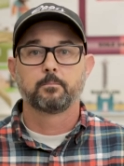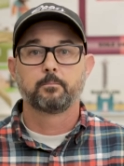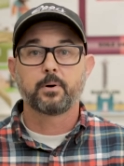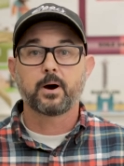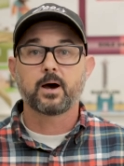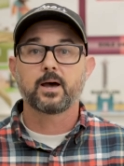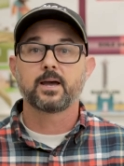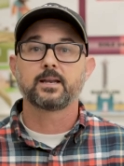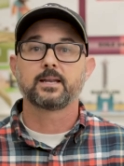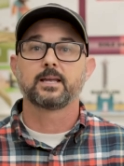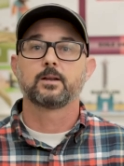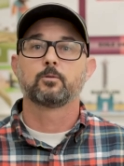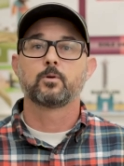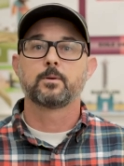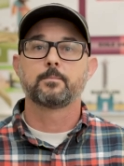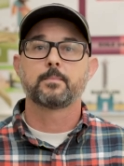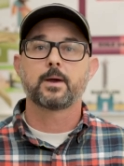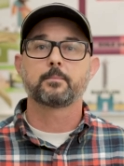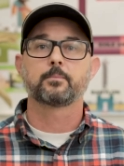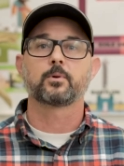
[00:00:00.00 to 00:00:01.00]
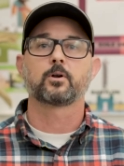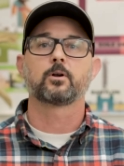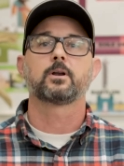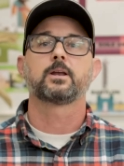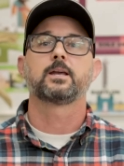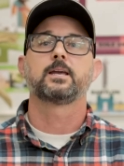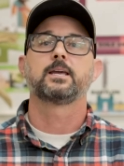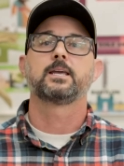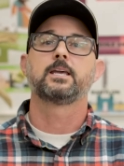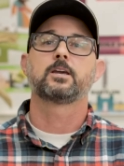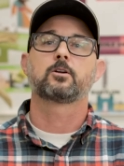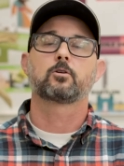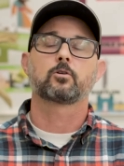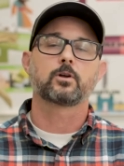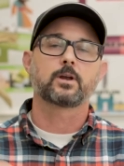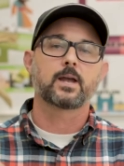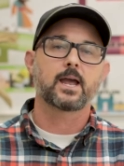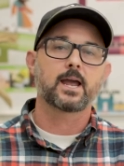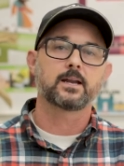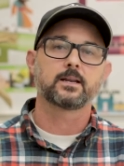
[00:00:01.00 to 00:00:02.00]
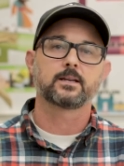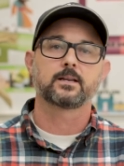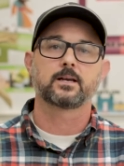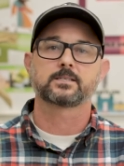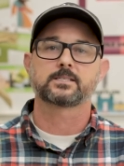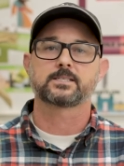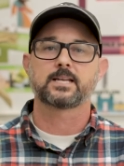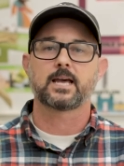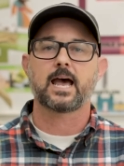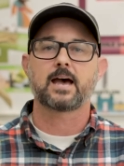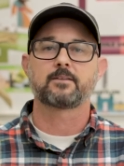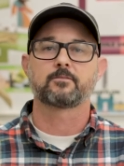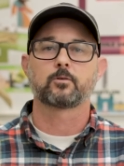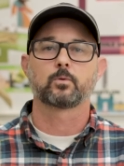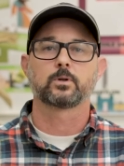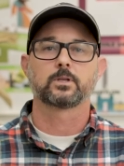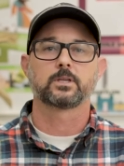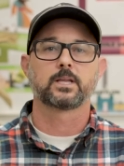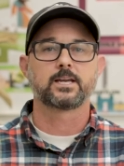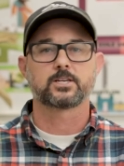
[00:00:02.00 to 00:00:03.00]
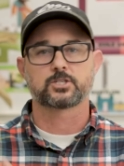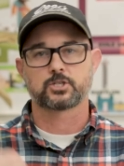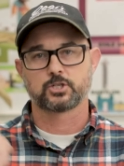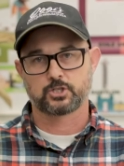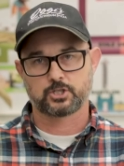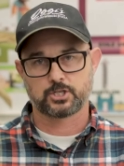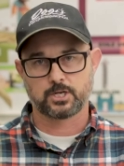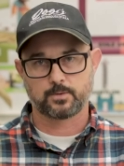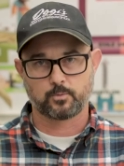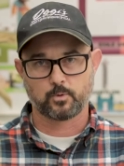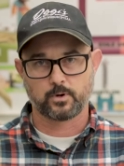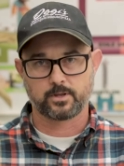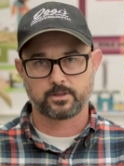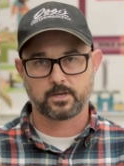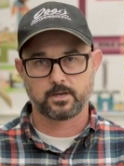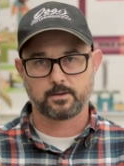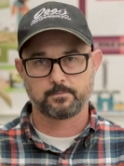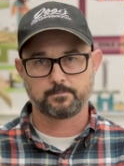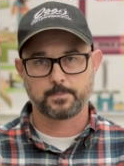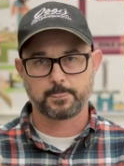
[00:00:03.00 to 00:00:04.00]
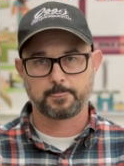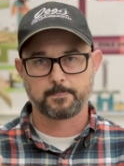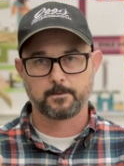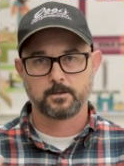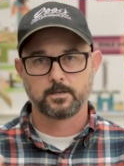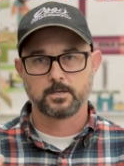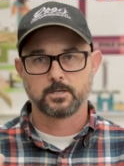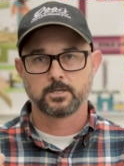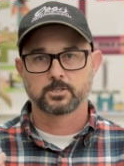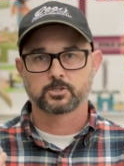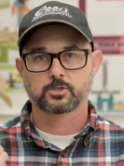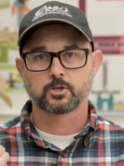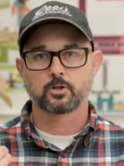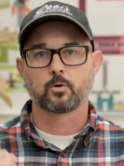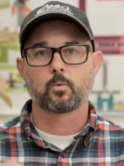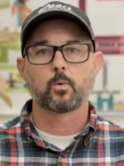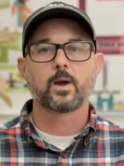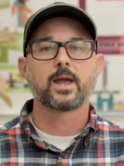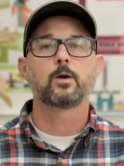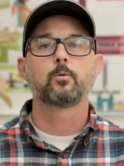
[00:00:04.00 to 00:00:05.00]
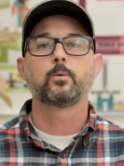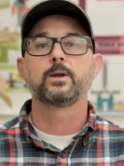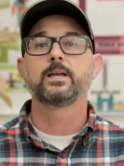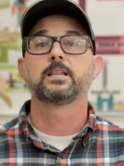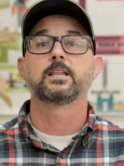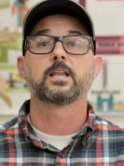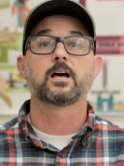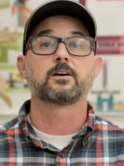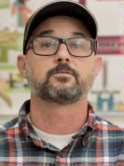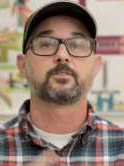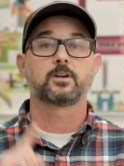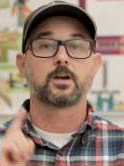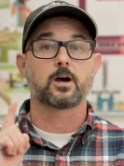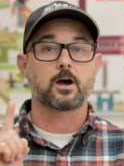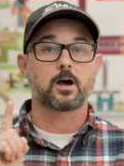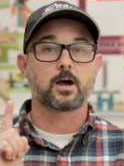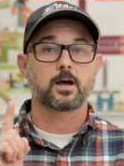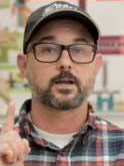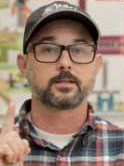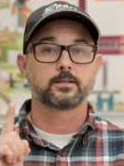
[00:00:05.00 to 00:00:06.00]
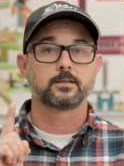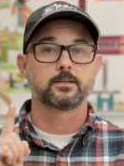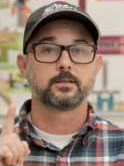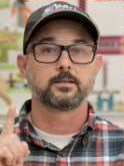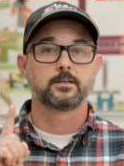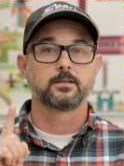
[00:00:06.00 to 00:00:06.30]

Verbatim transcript: But remember, He created us to have a relationship with Him. So the way we love God